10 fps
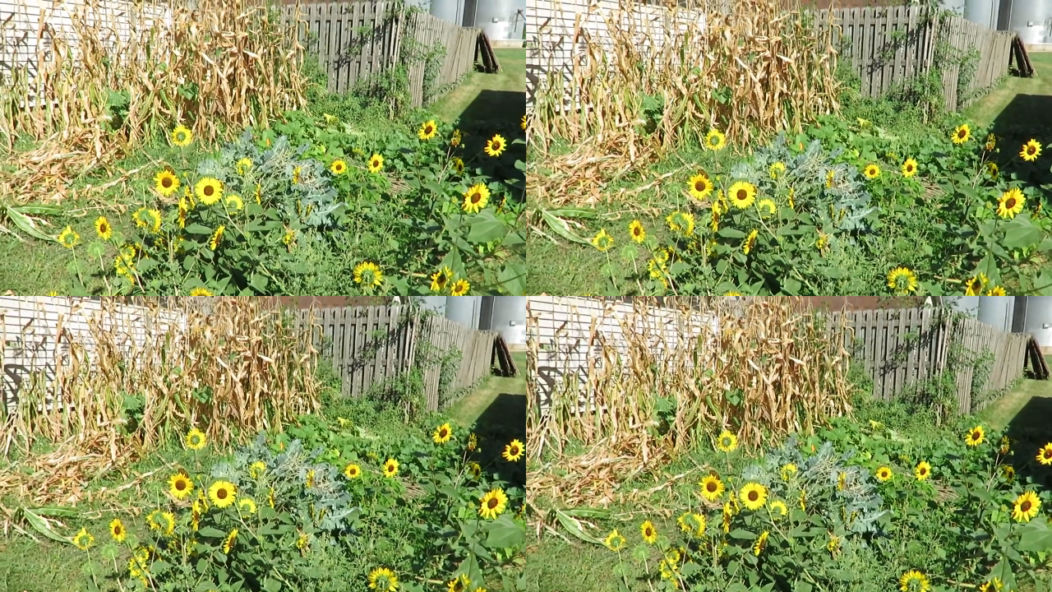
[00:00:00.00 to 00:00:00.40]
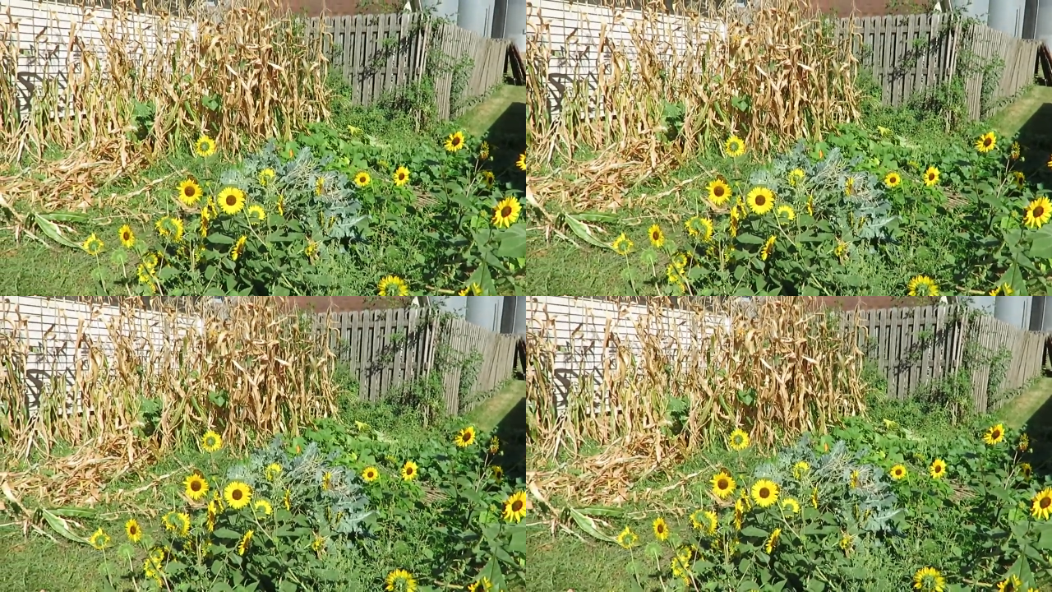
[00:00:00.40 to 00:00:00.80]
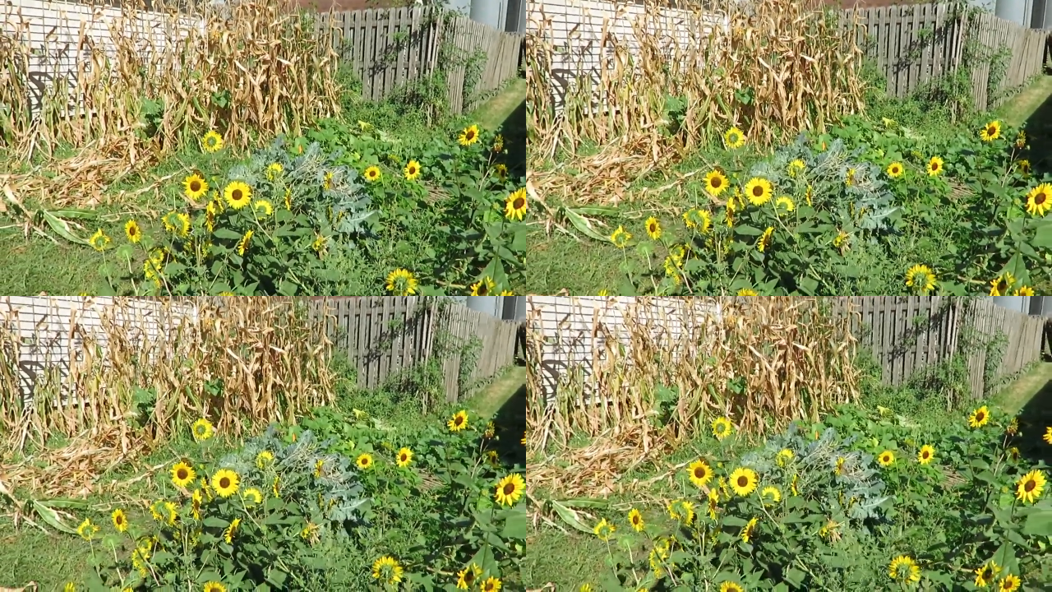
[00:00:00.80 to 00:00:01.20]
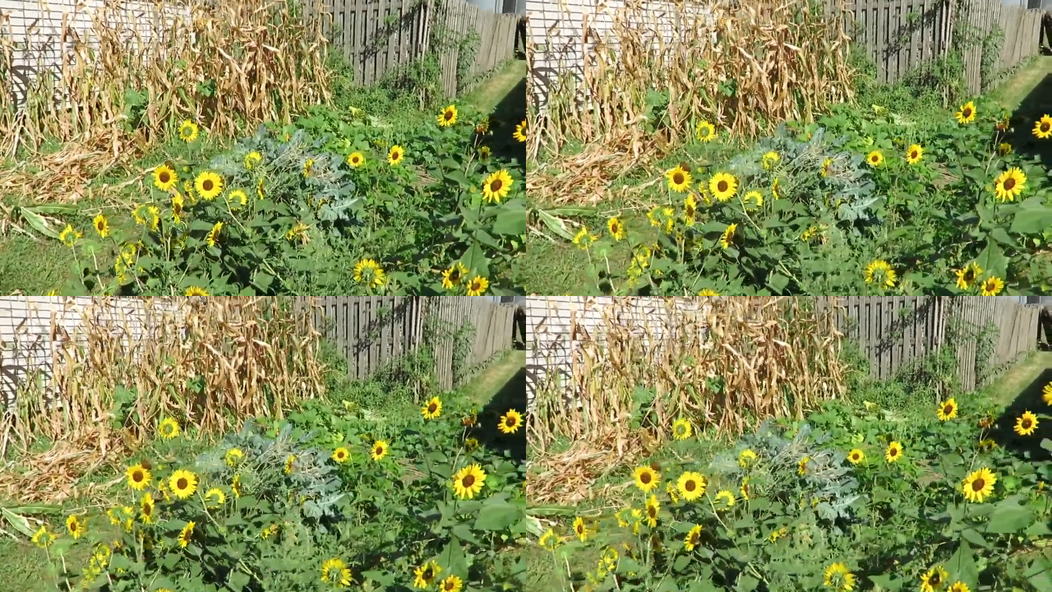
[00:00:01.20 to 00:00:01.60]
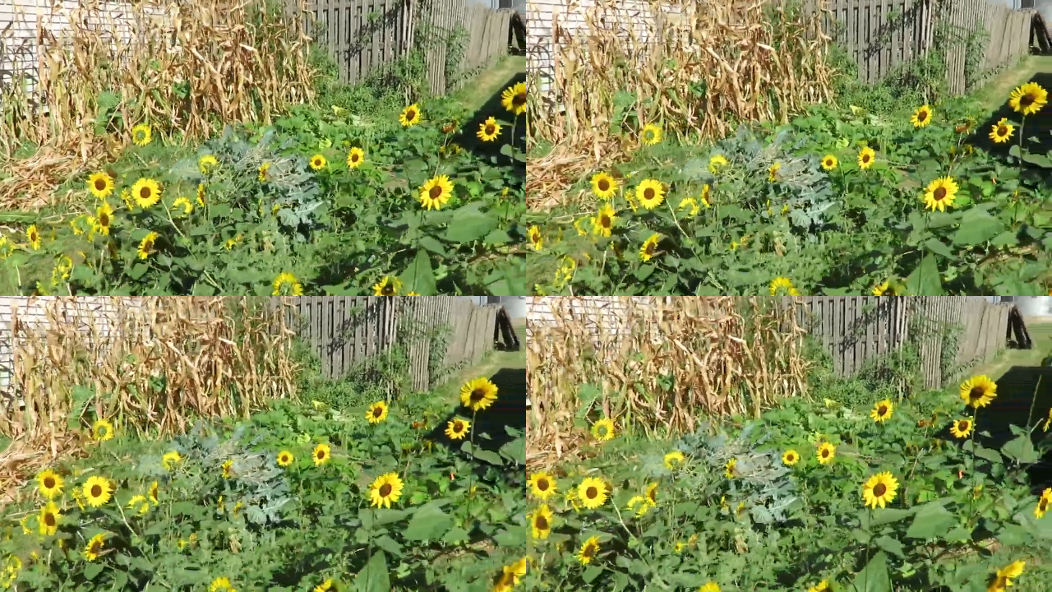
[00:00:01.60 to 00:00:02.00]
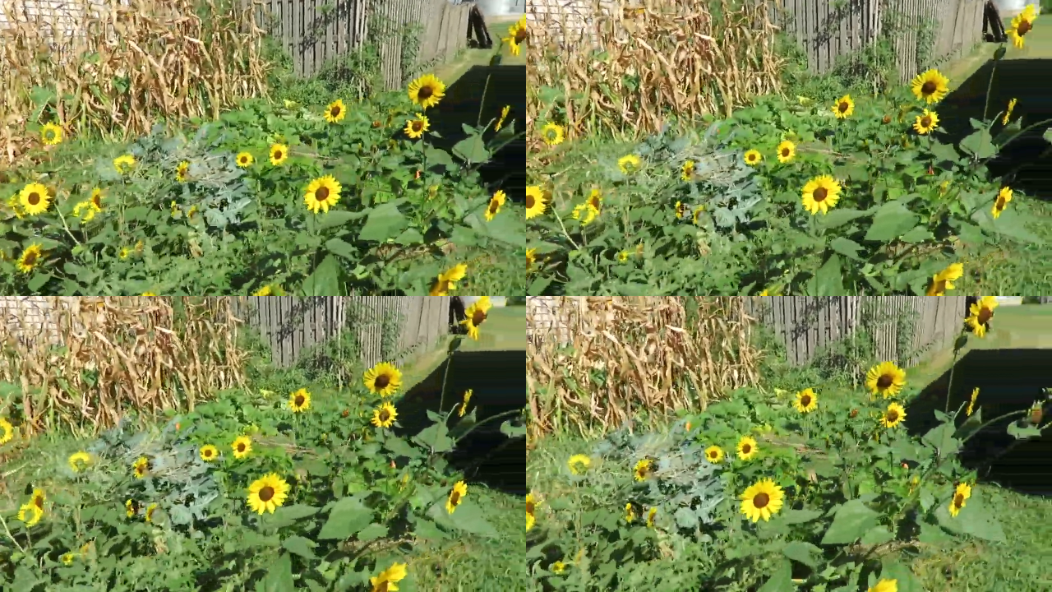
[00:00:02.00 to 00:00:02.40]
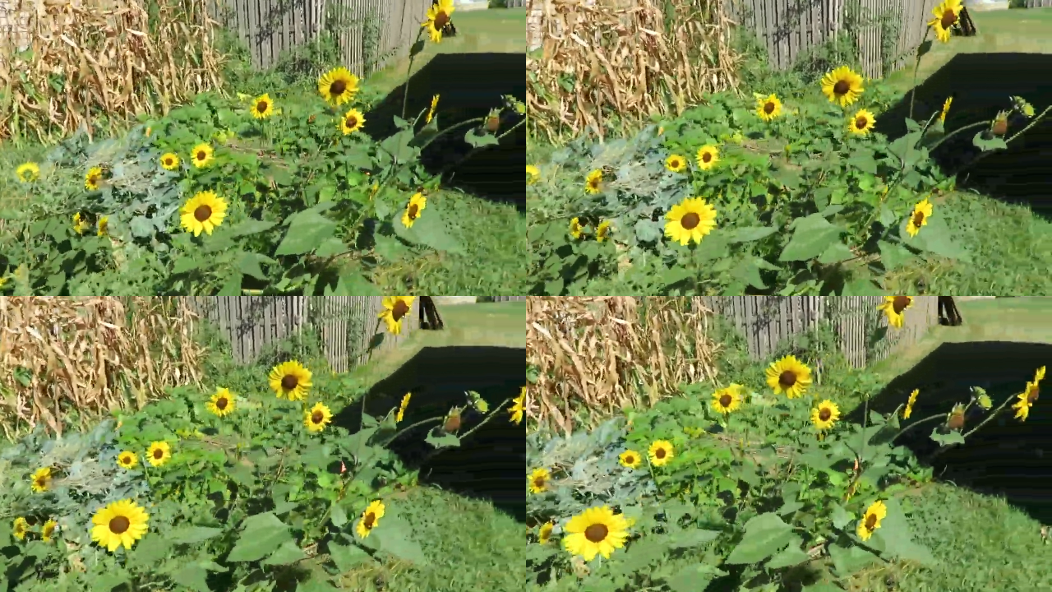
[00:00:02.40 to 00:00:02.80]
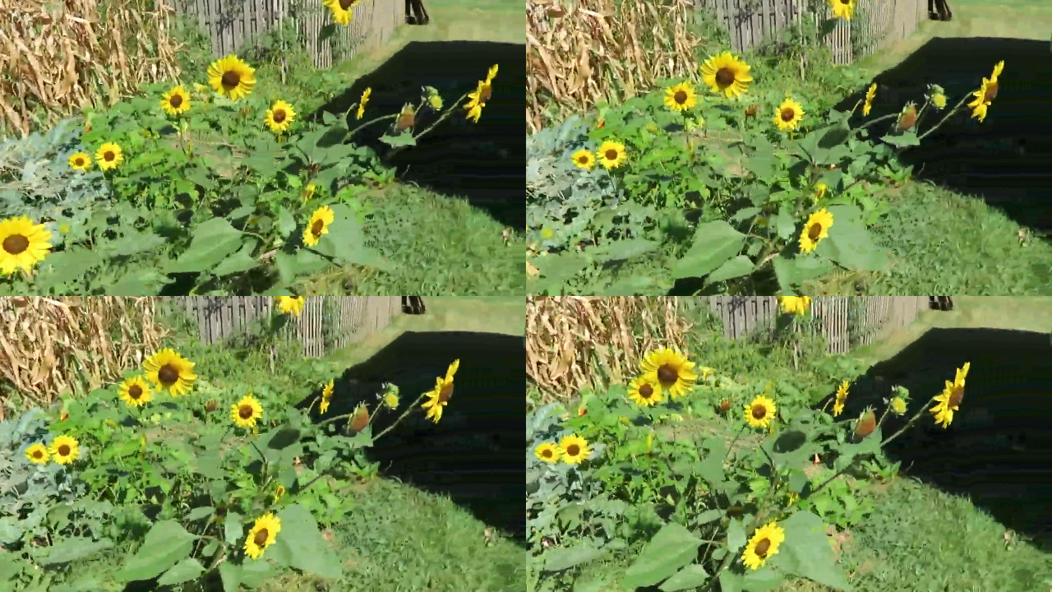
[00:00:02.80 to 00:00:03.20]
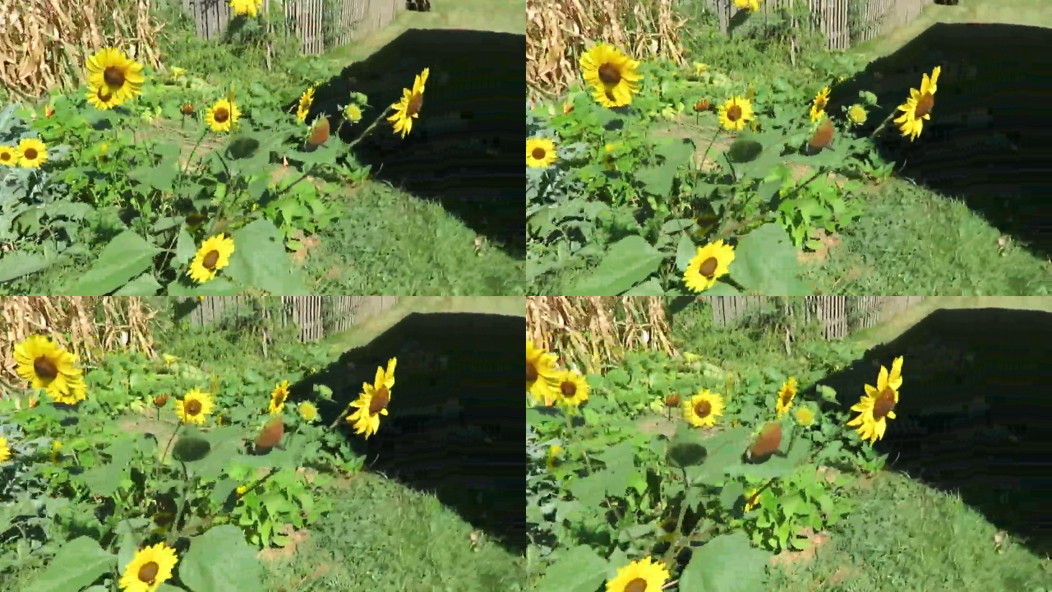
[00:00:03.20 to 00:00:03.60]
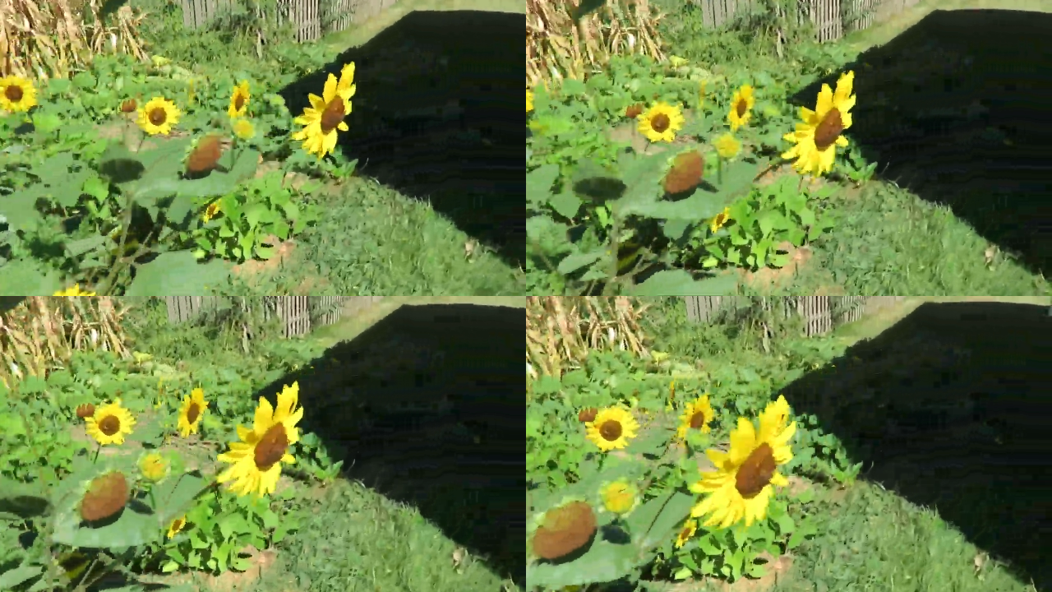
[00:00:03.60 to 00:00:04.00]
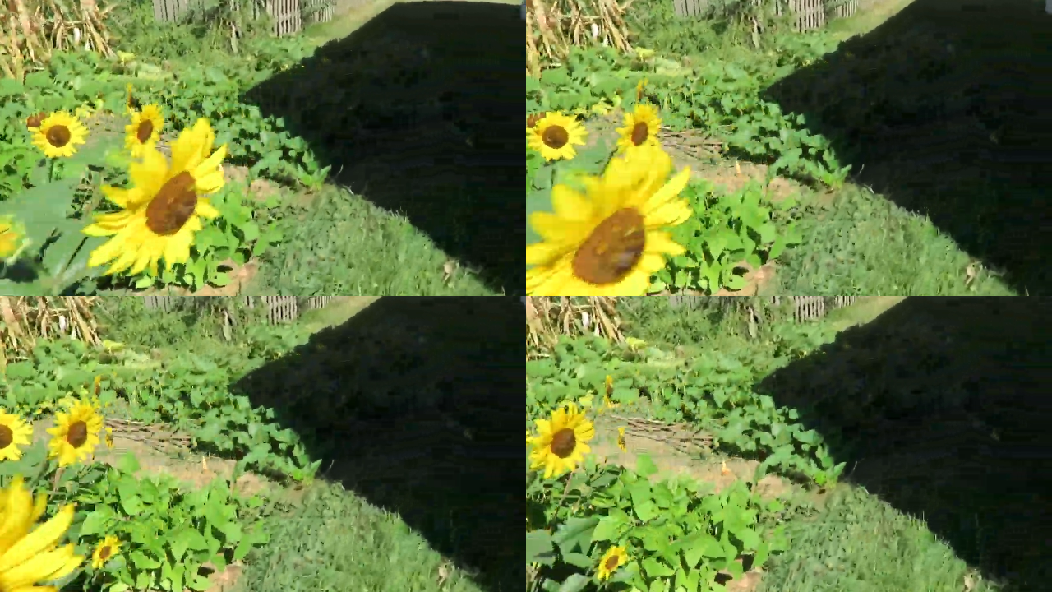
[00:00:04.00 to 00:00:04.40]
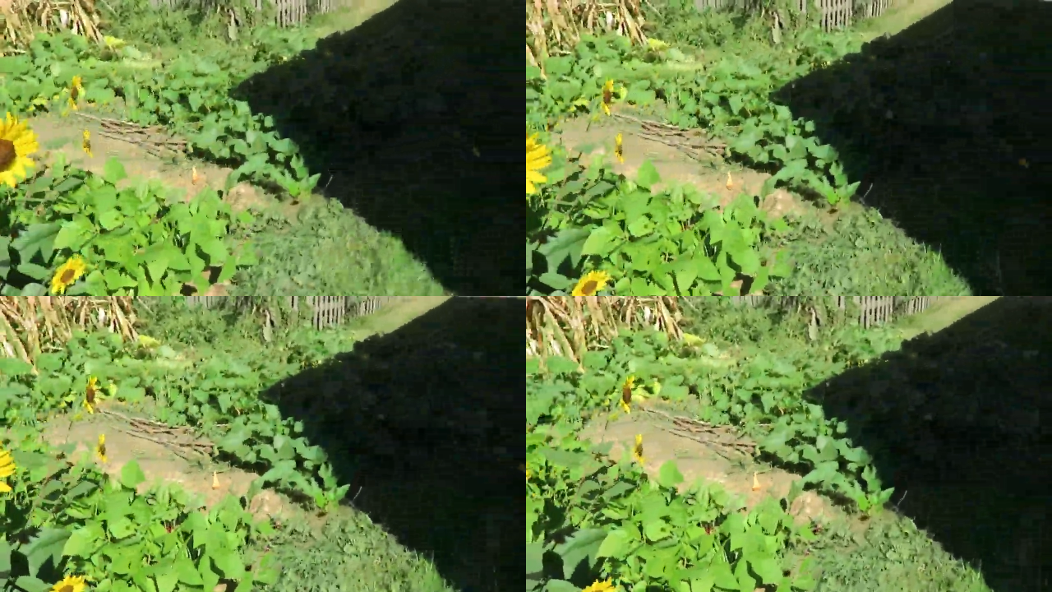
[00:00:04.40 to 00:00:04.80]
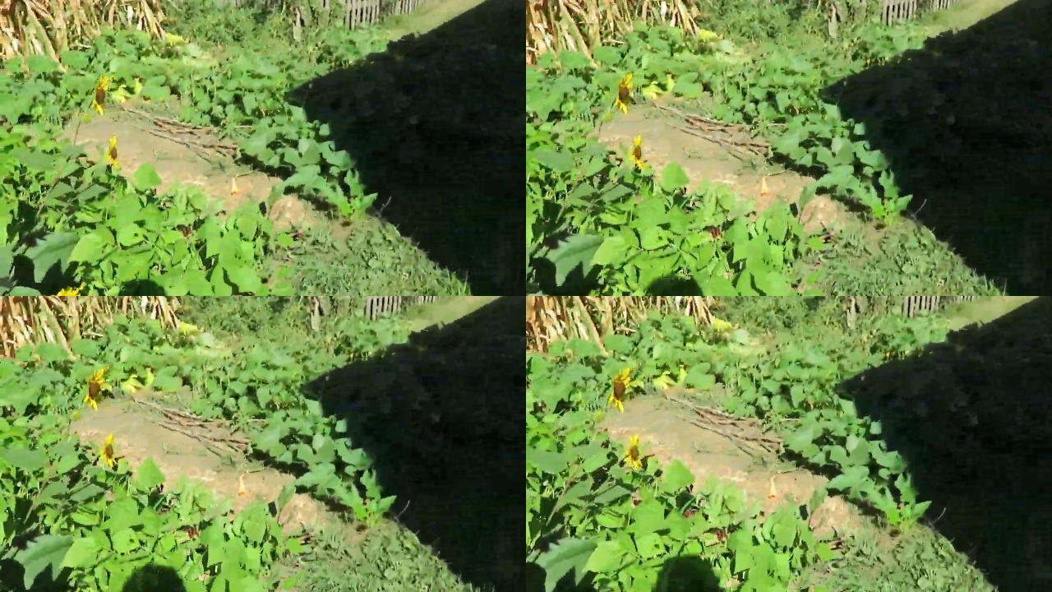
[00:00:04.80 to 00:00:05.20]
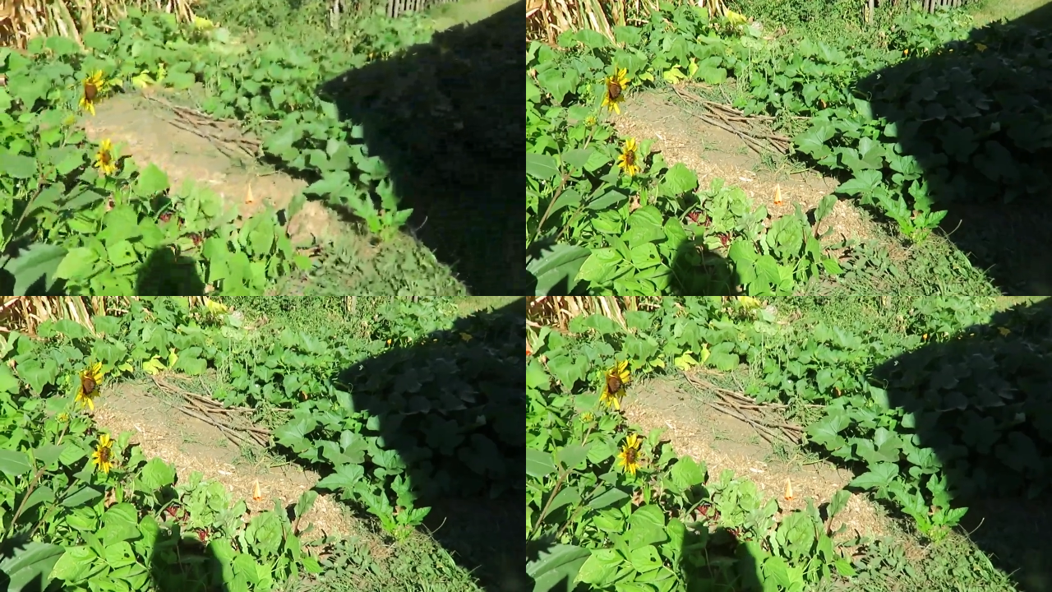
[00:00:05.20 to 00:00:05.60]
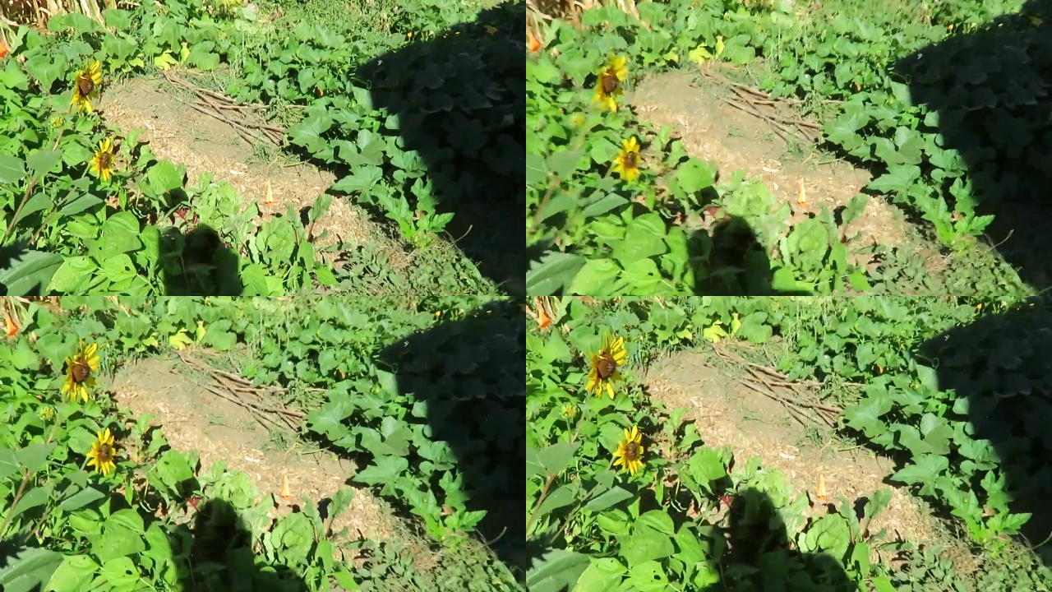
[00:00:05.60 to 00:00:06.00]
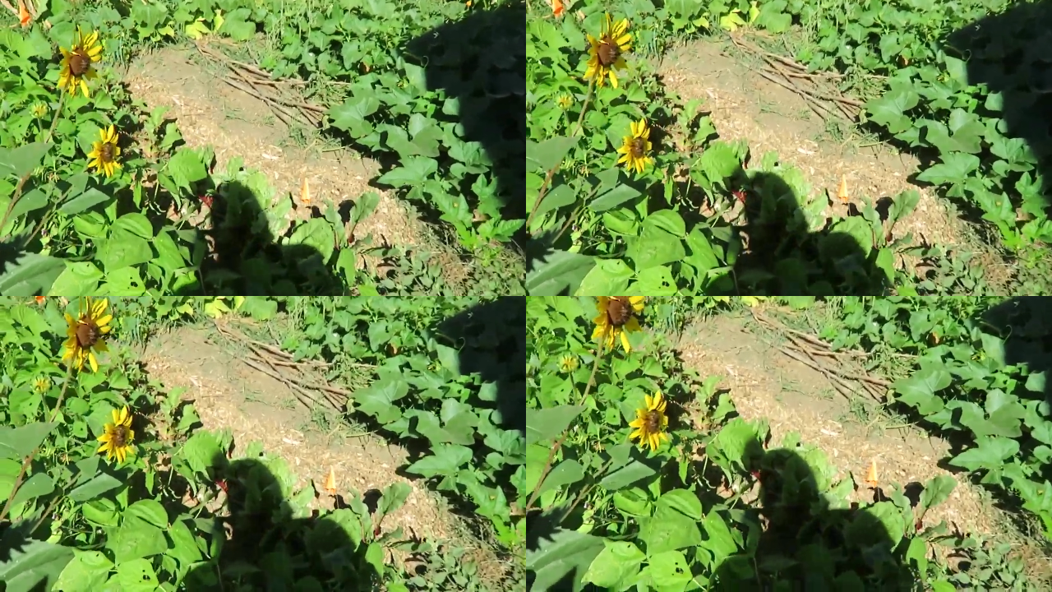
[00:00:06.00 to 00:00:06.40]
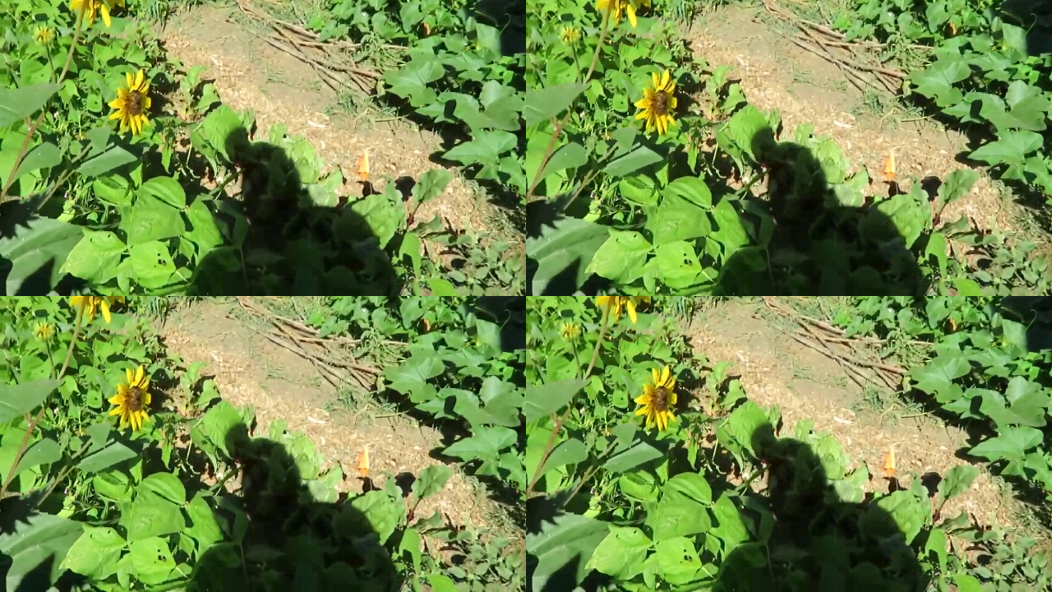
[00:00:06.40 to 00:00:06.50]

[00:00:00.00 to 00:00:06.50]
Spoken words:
(no speaker visible)